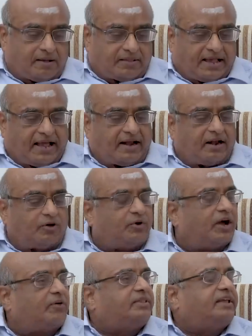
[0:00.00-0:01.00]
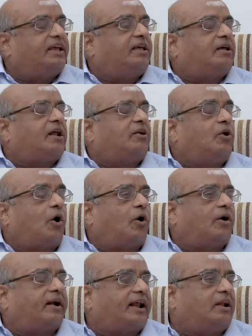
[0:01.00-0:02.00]
Then you have the
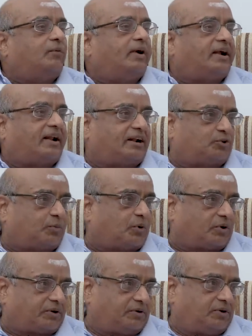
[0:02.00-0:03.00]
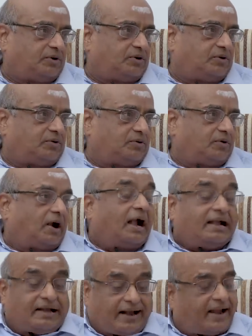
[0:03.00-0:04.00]
non-railway transport,
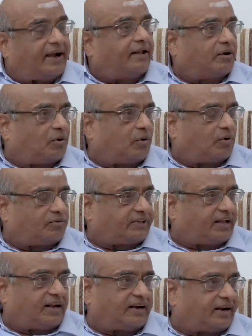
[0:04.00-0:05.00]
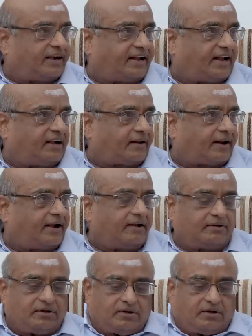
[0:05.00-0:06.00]
trade, wholesale and retail trade.
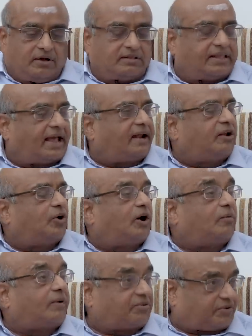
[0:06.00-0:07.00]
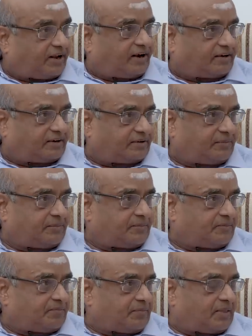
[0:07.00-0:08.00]
Then you have restaurant,
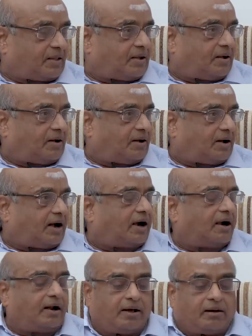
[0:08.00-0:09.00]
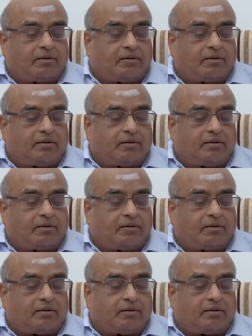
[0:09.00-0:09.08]
and